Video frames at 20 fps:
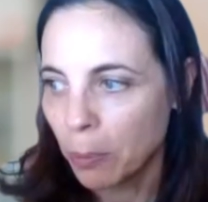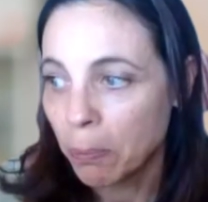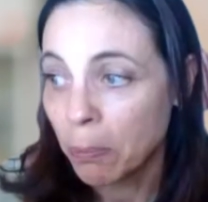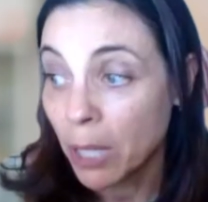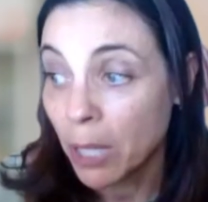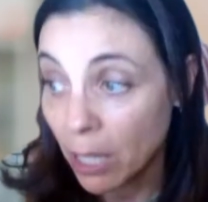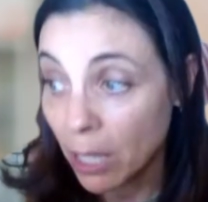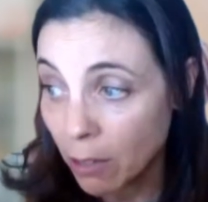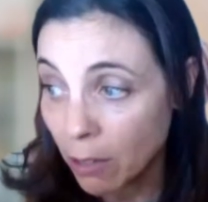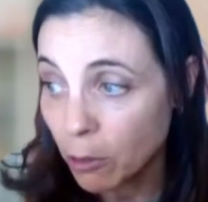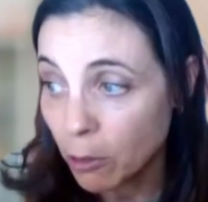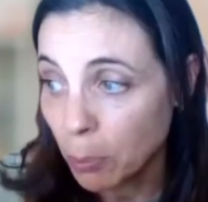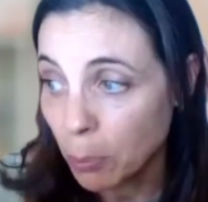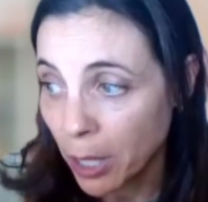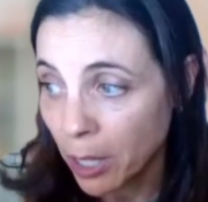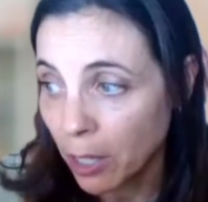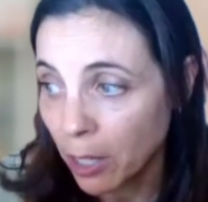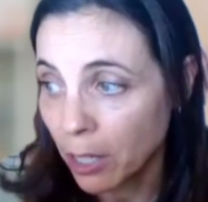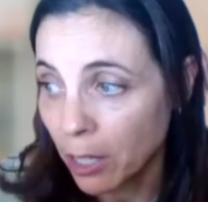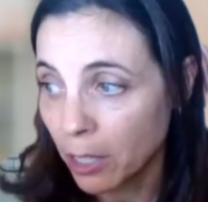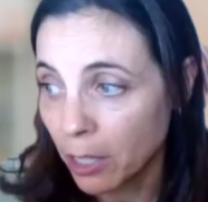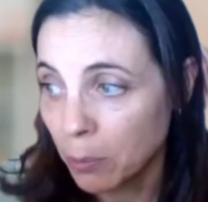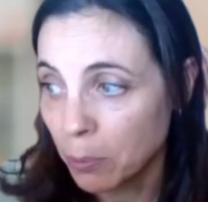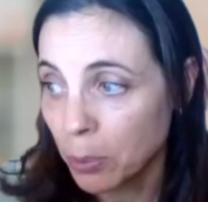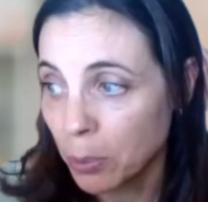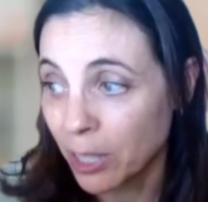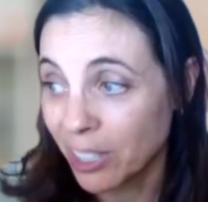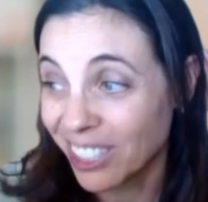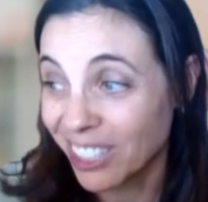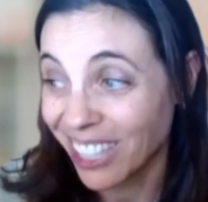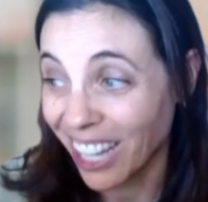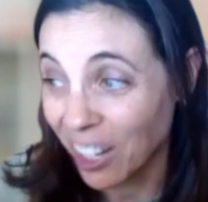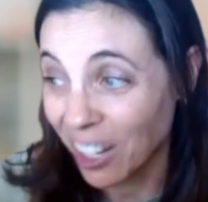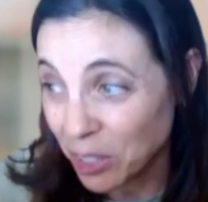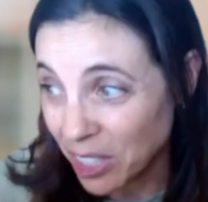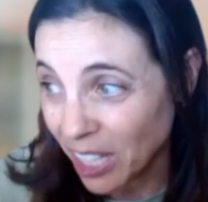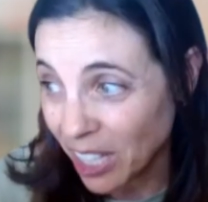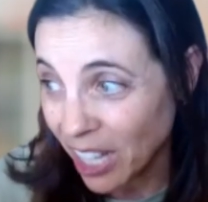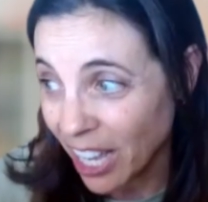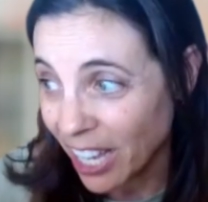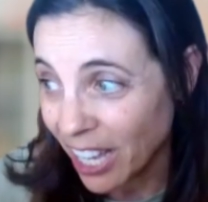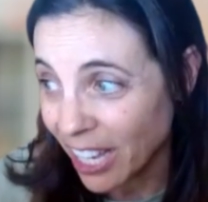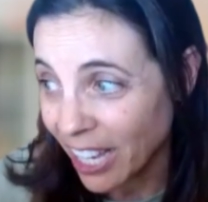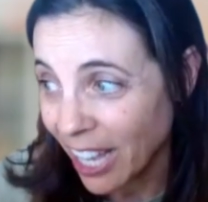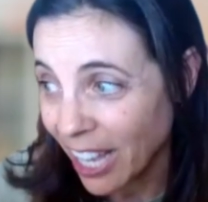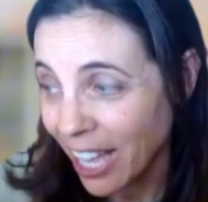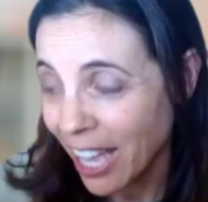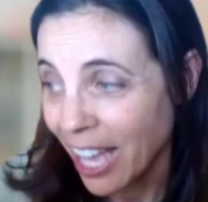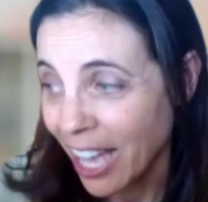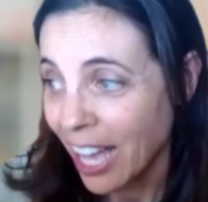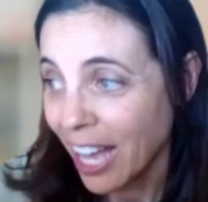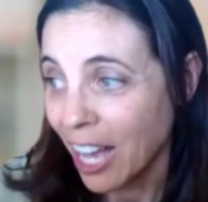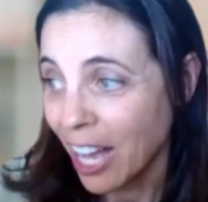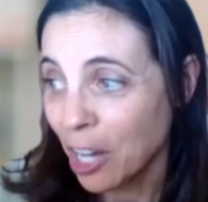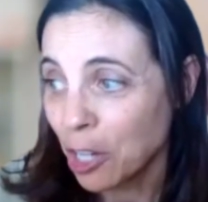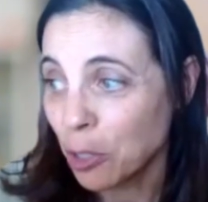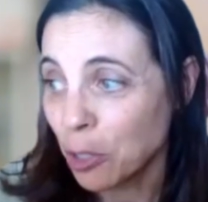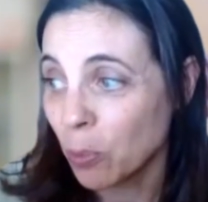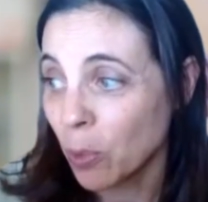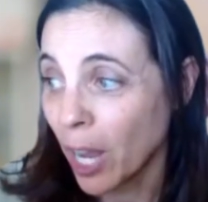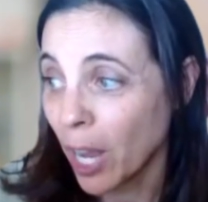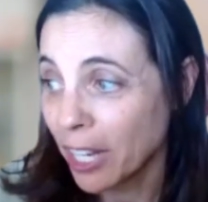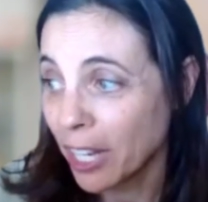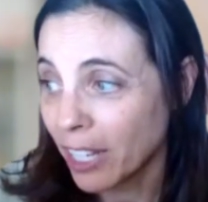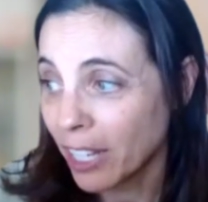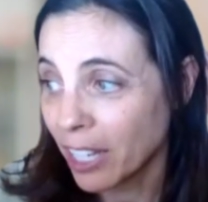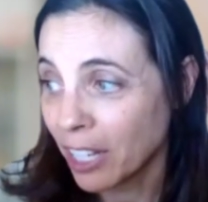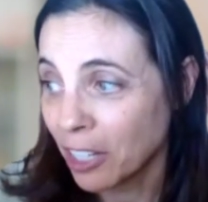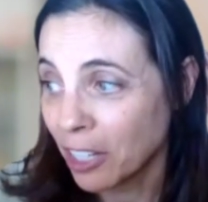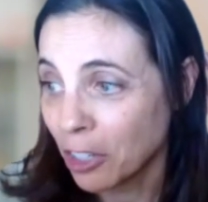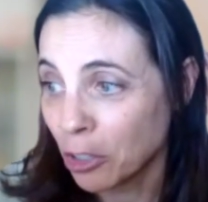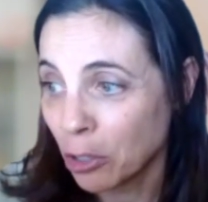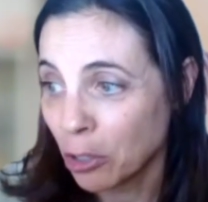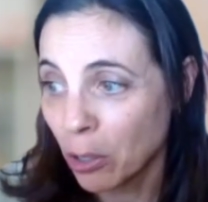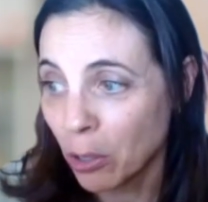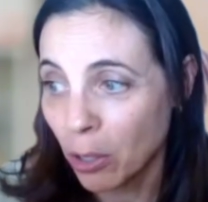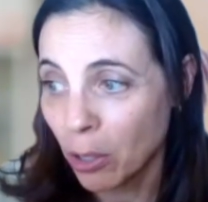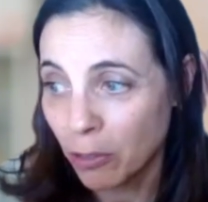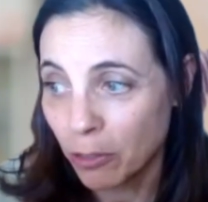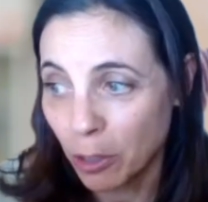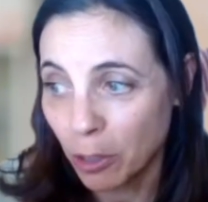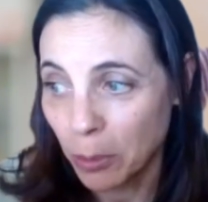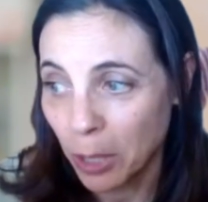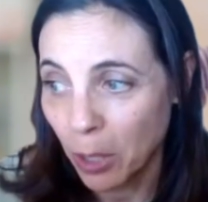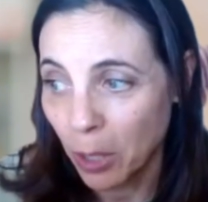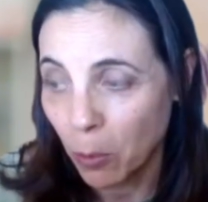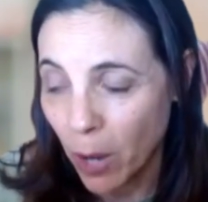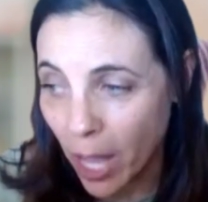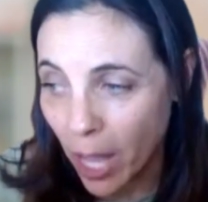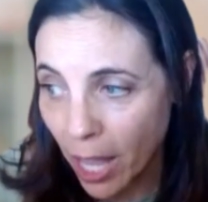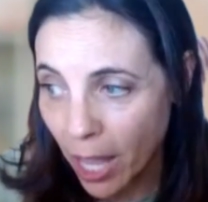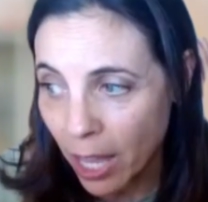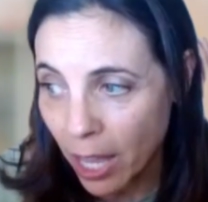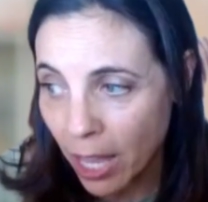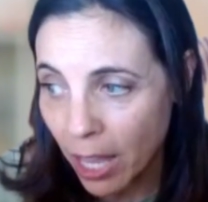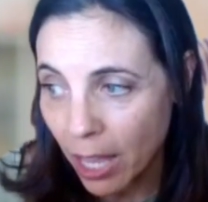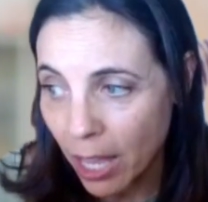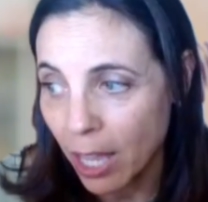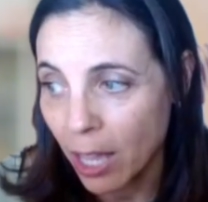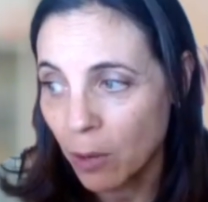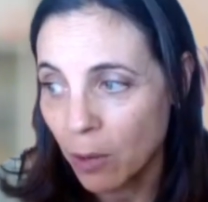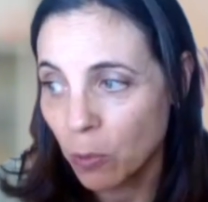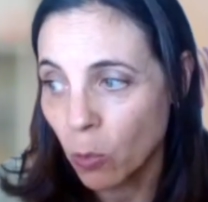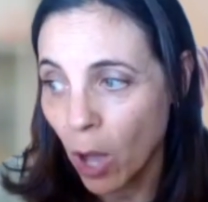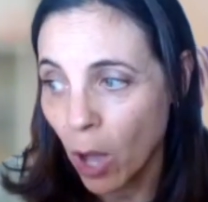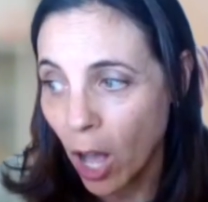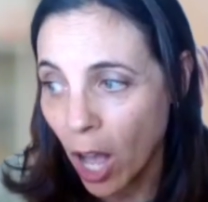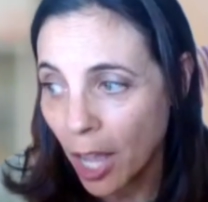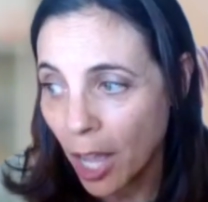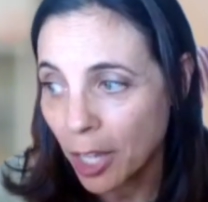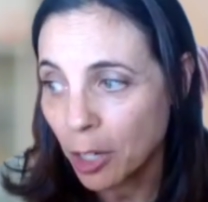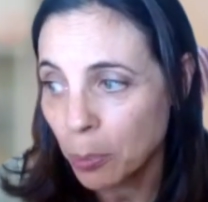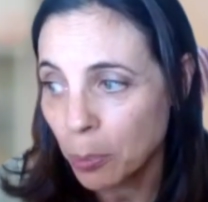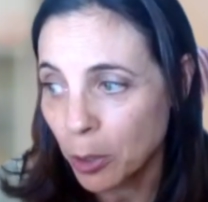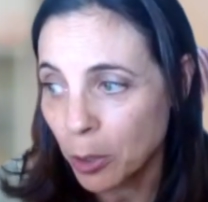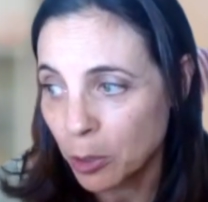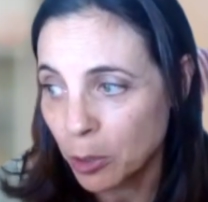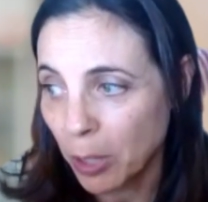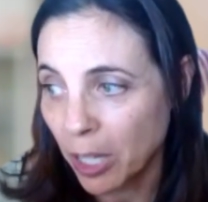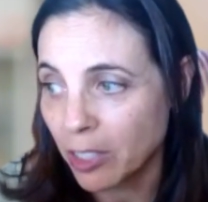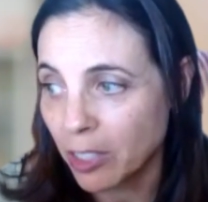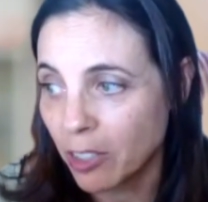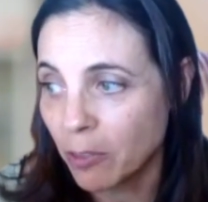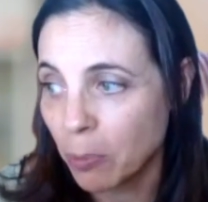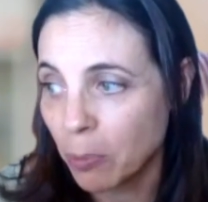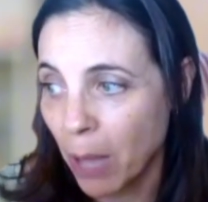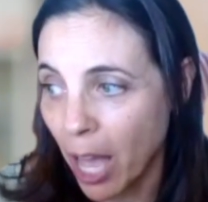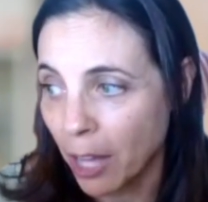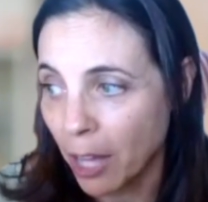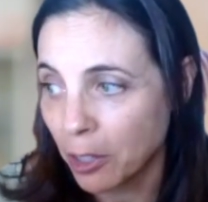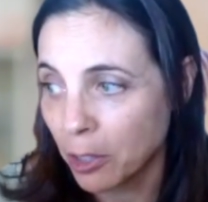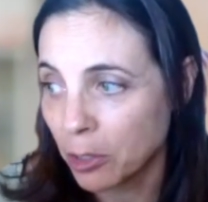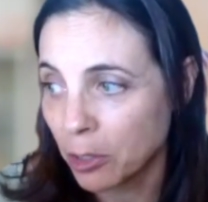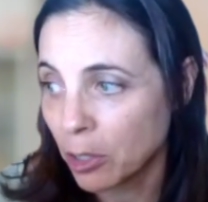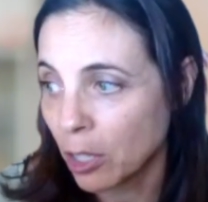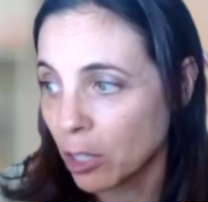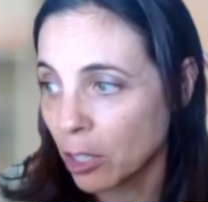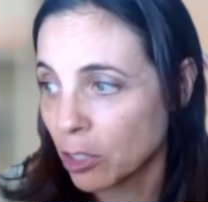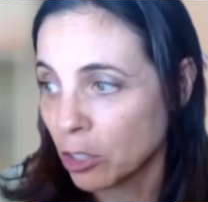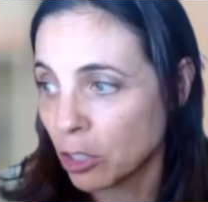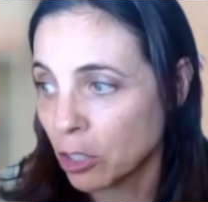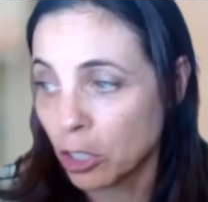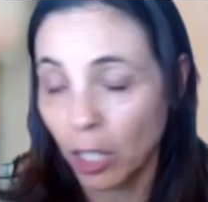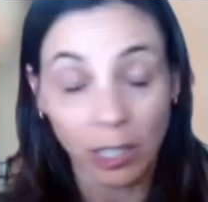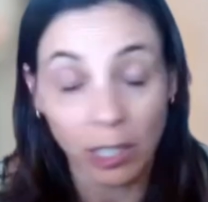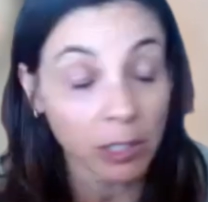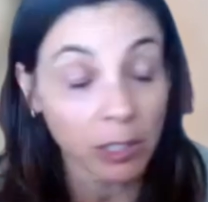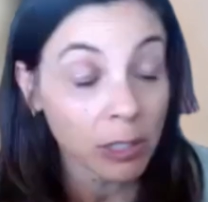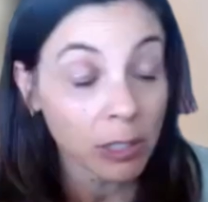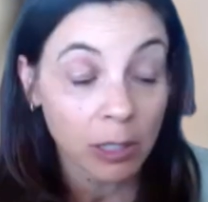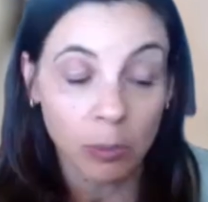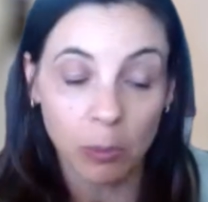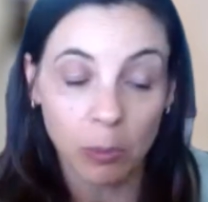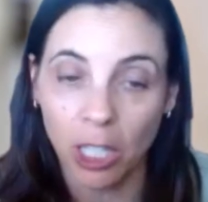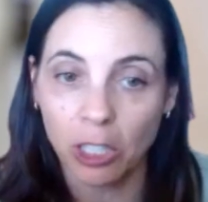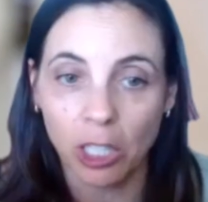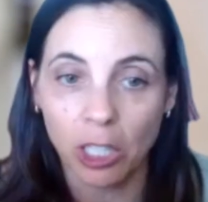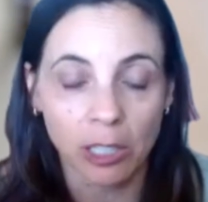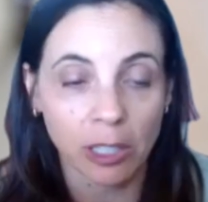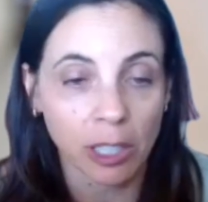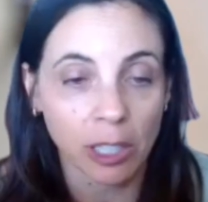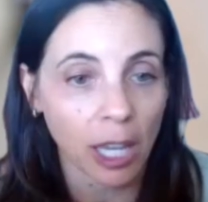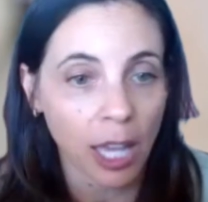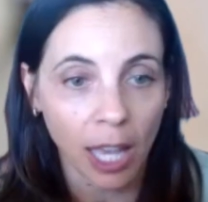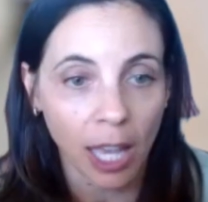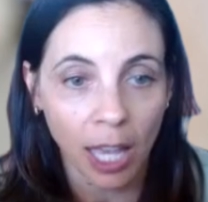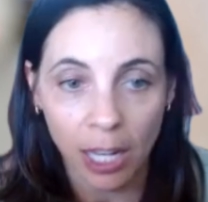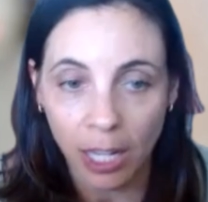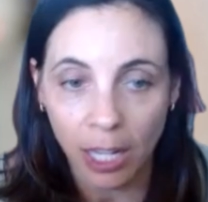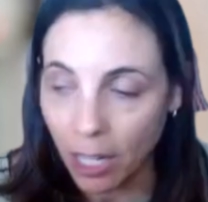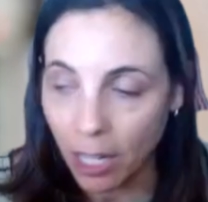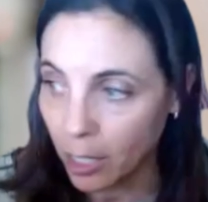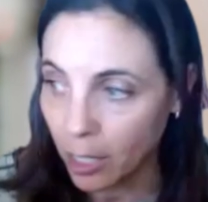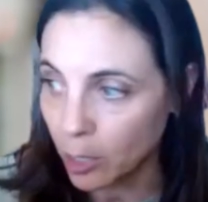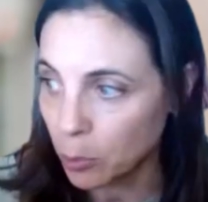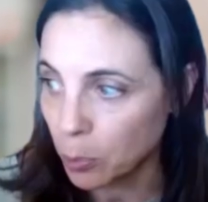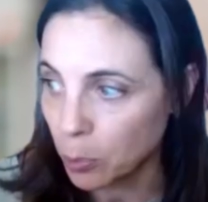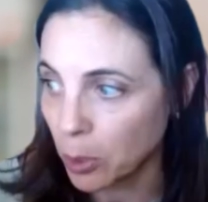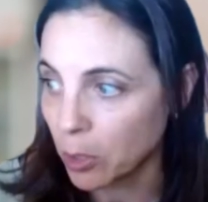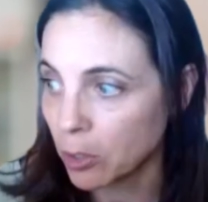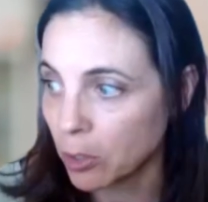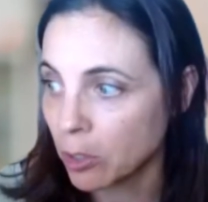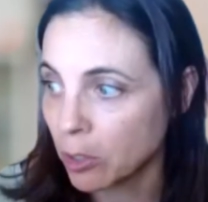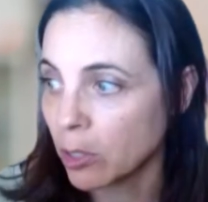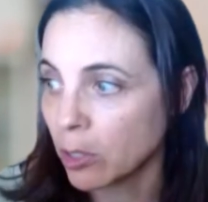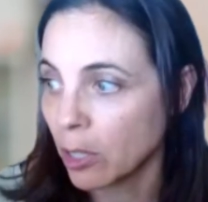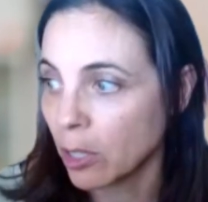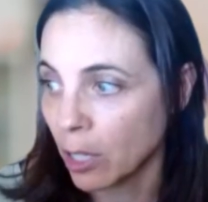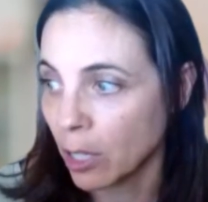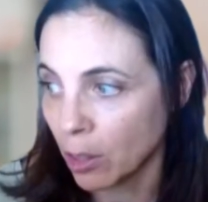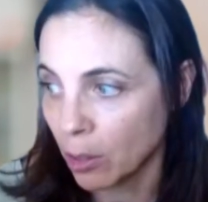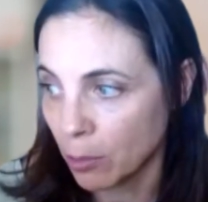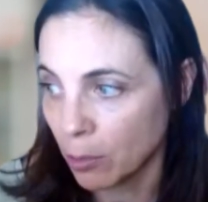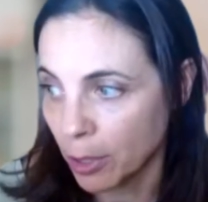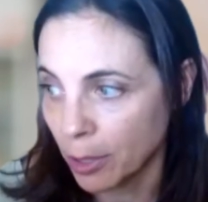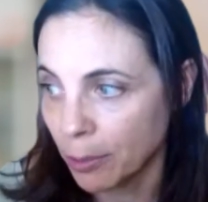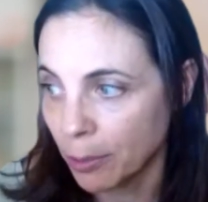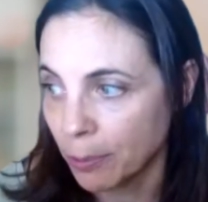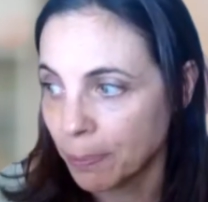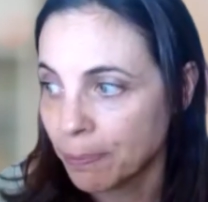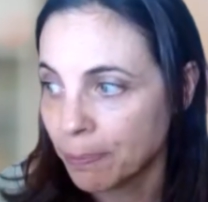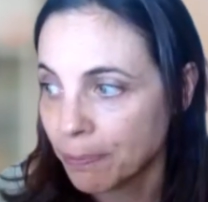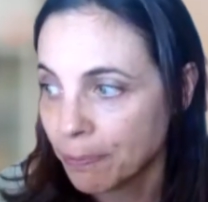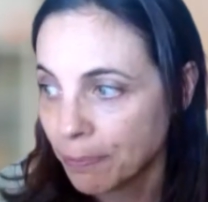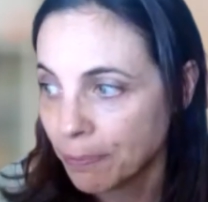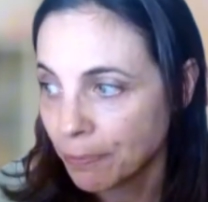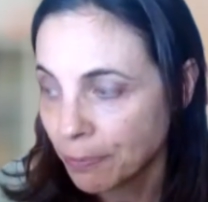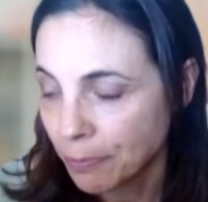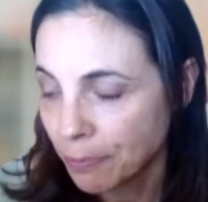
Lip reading: what meaningful parent input sounds like, how to write it in a neuroaffirming way, and why your perspective matters just as much as any experts in the room.